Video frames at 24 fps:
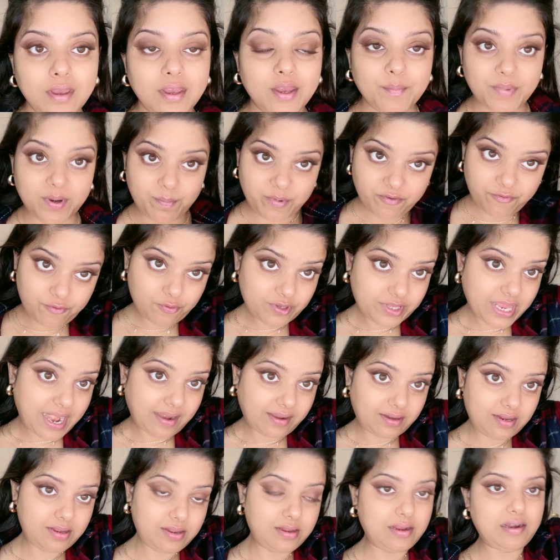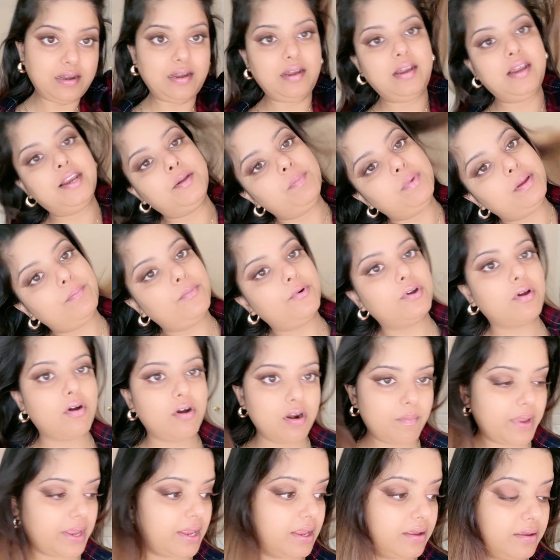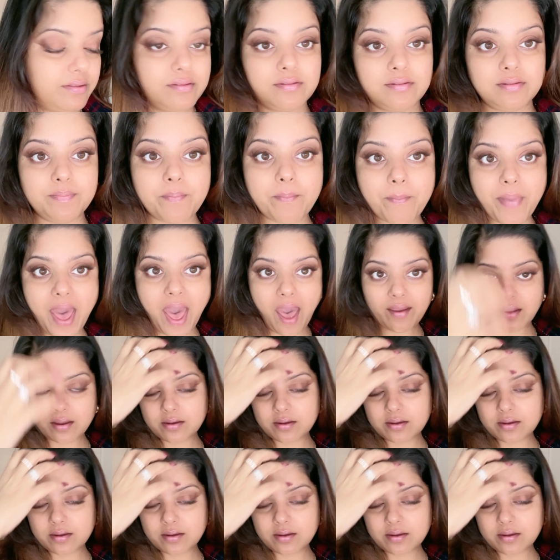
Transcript: But before that, let me put all my hairs back.